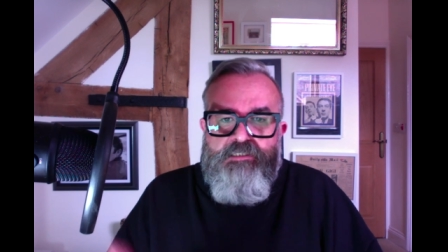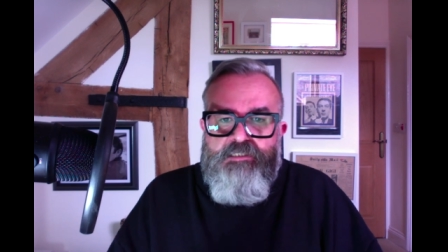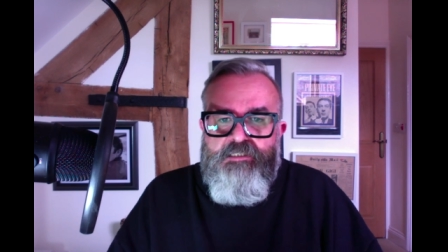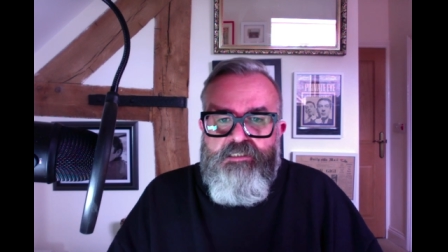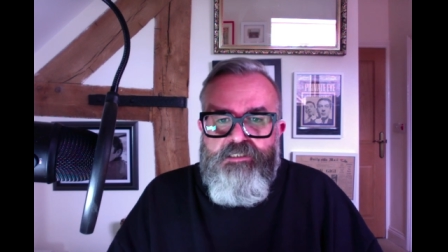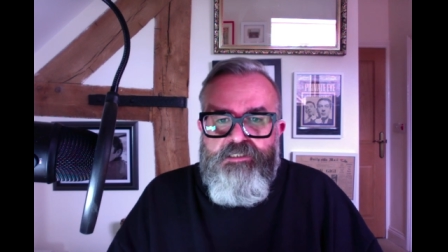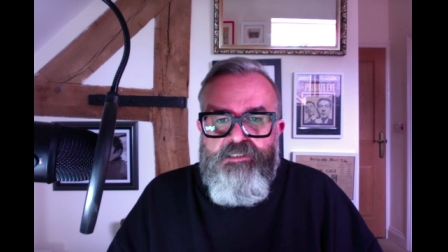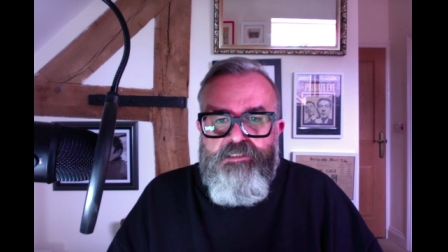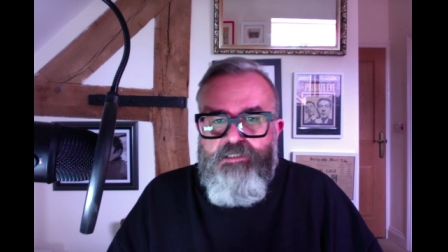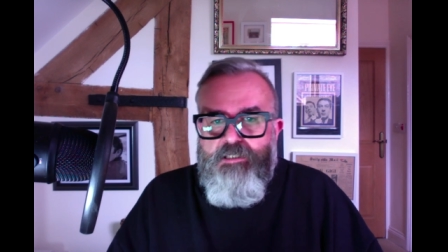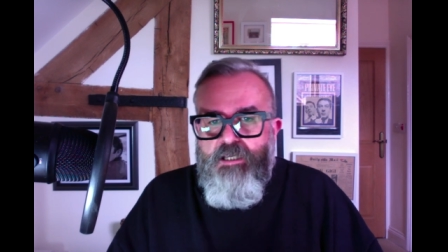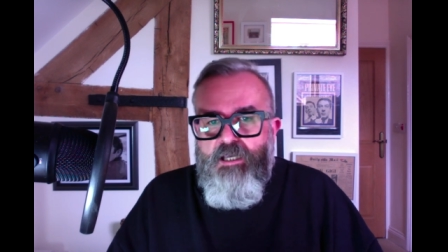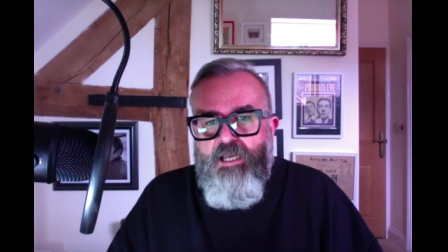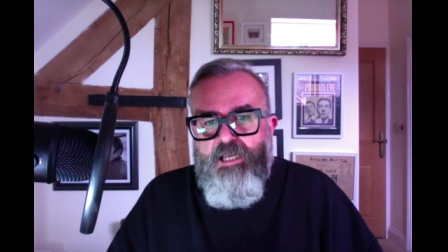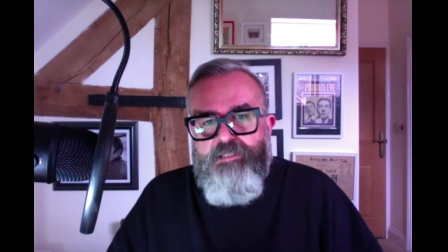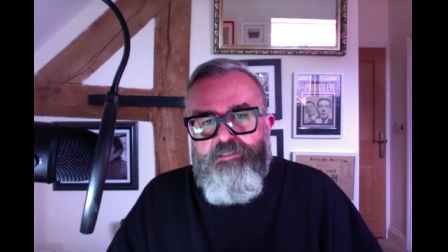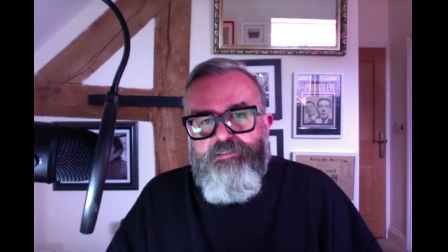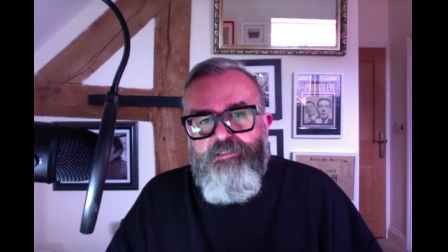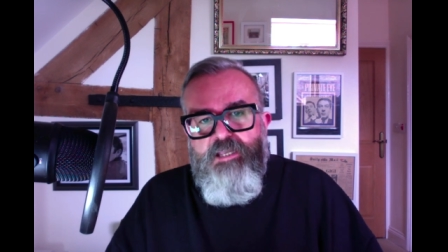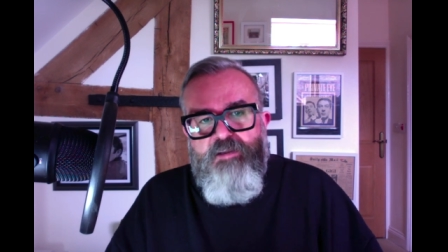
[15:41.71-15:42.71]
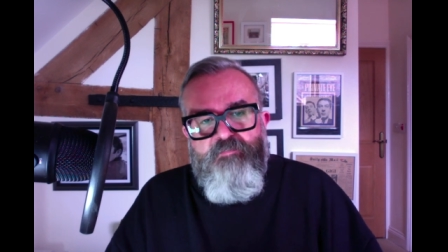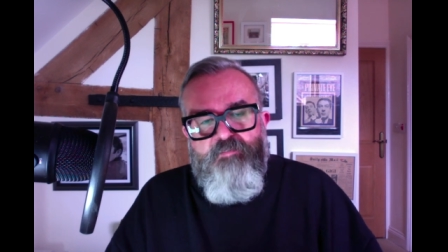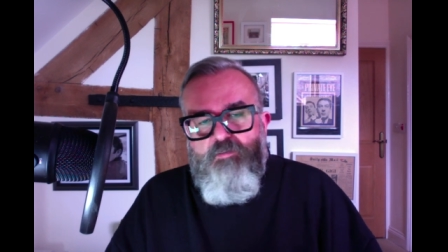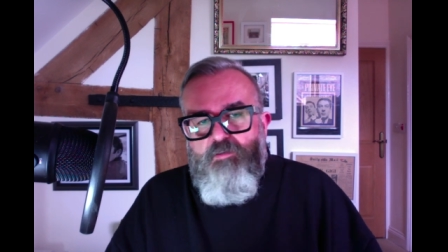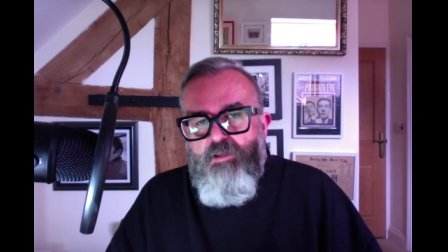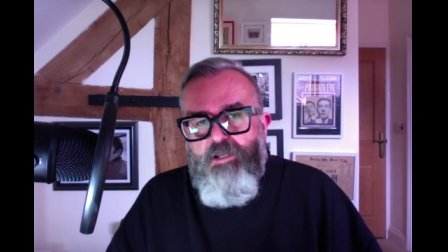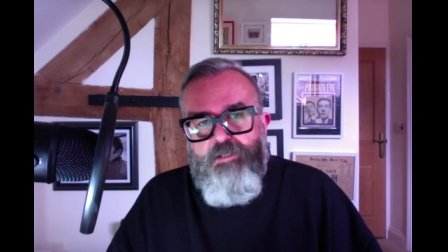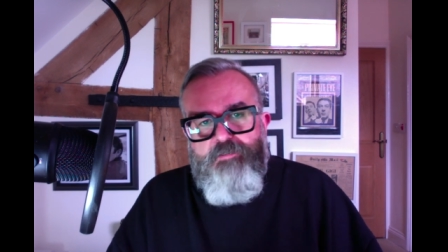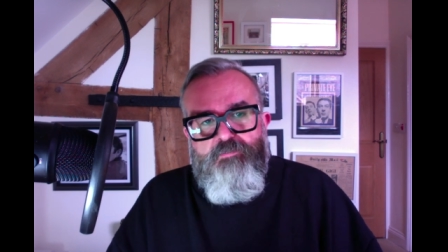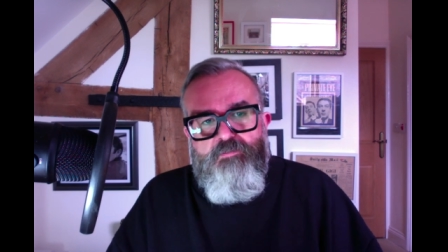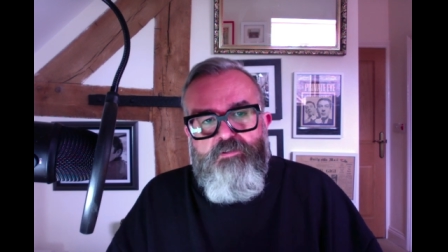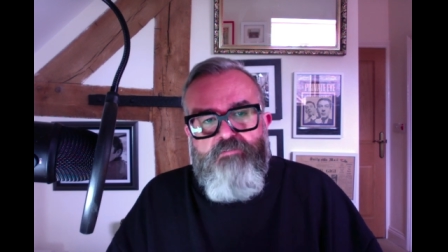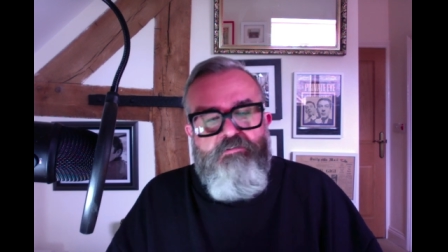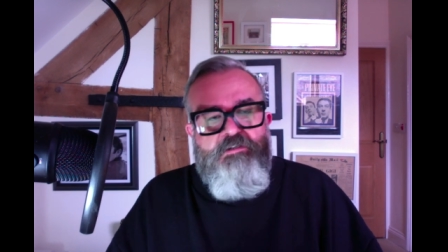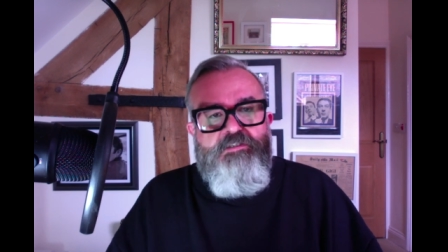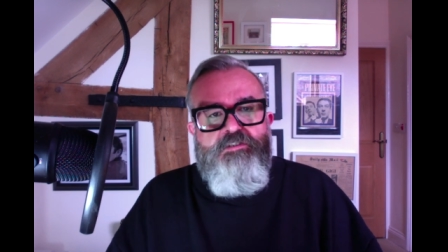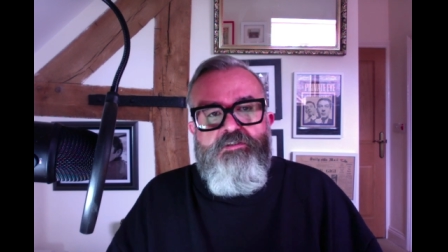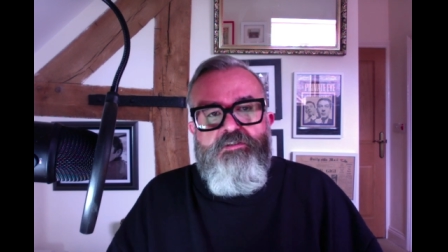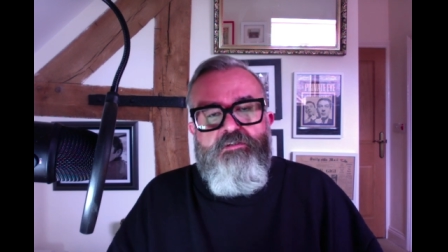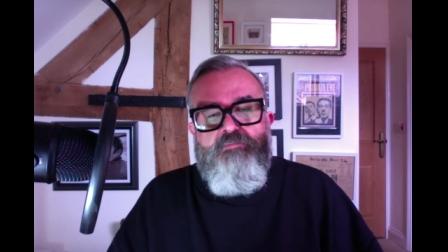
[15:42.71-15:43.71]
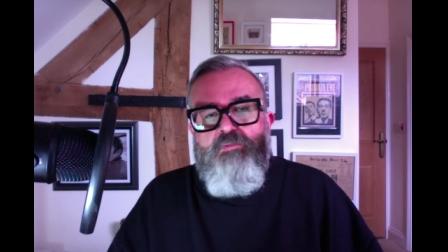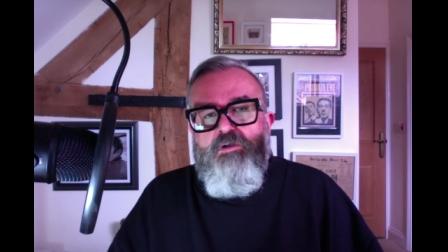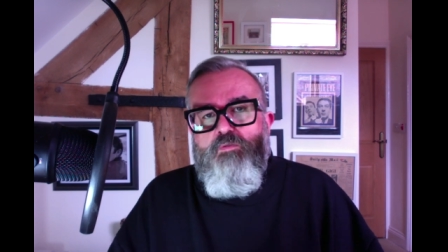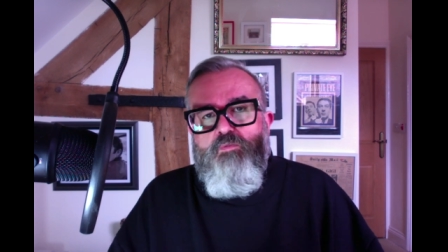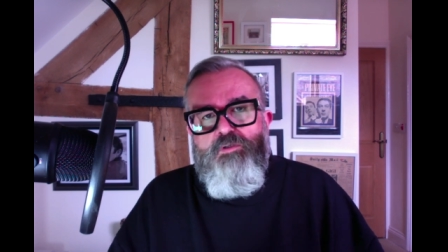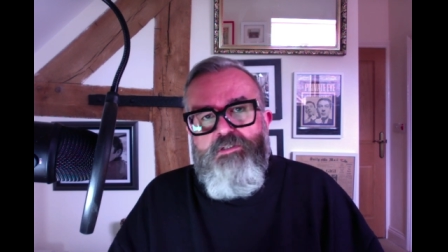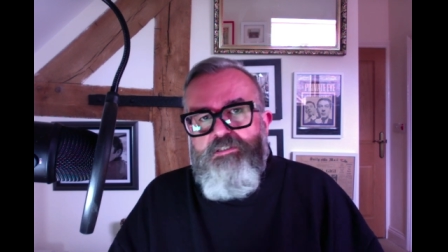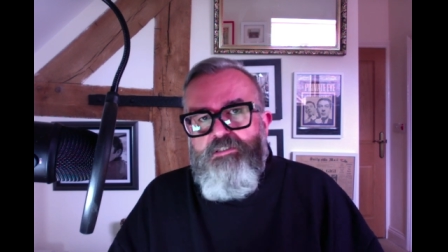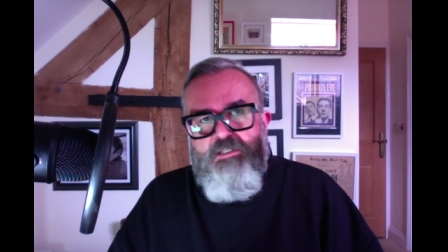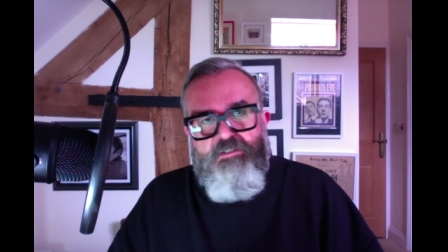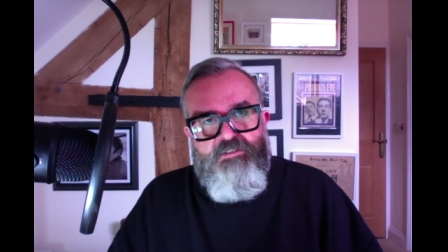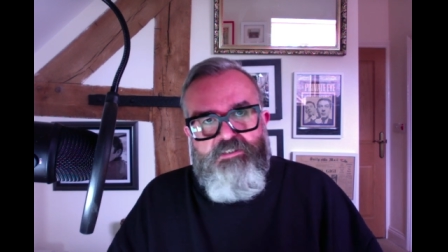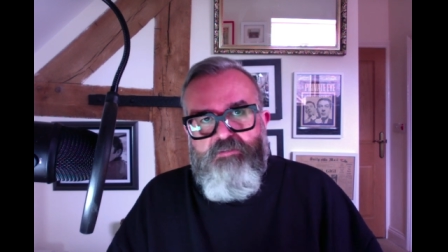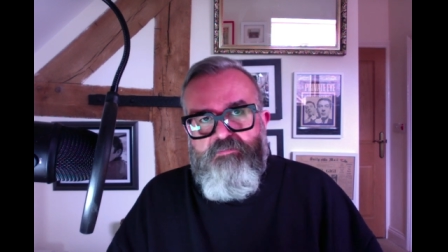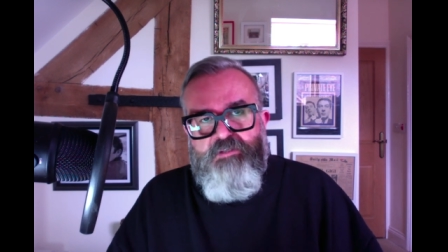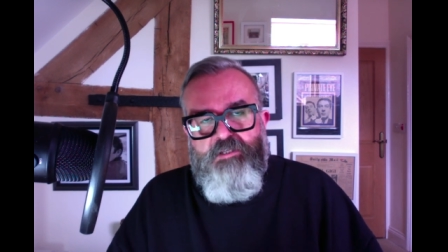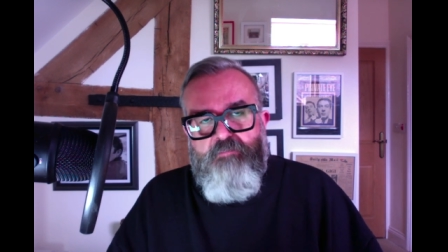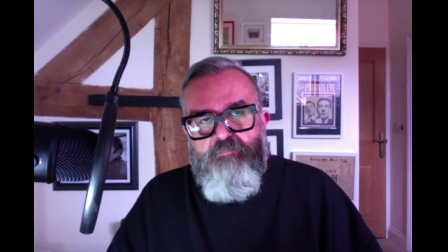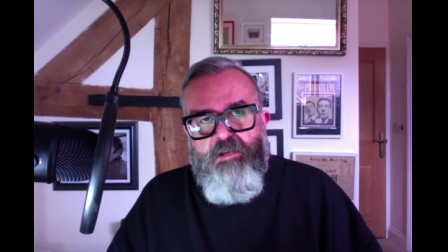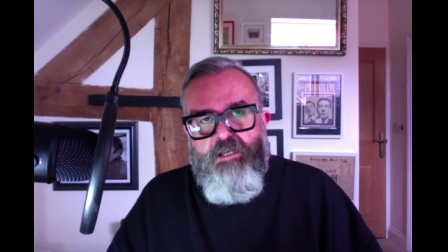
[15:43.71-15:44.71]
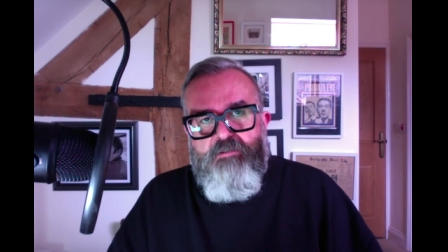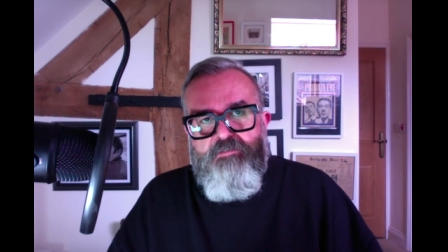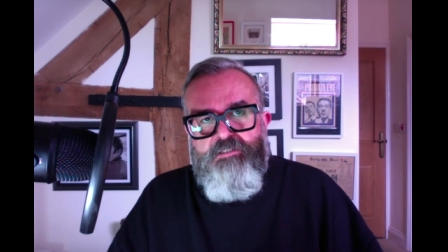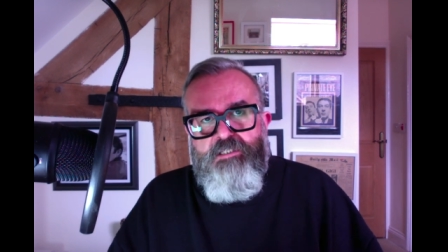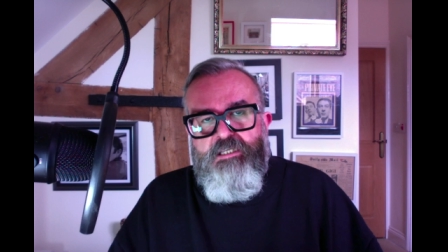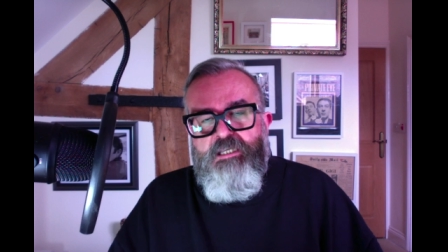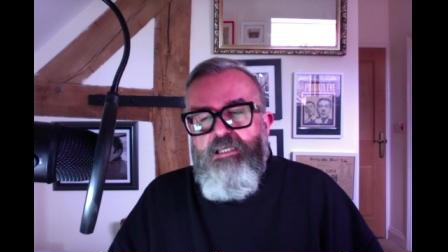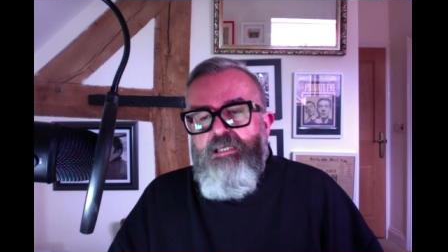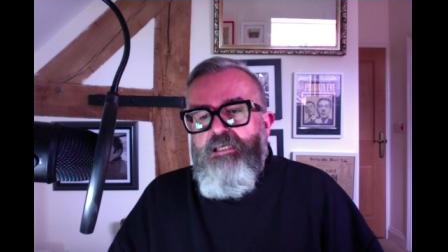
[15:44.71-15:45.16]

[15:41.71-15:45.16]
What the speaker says: Lineker and Neville and all the rest of them would have done something about it.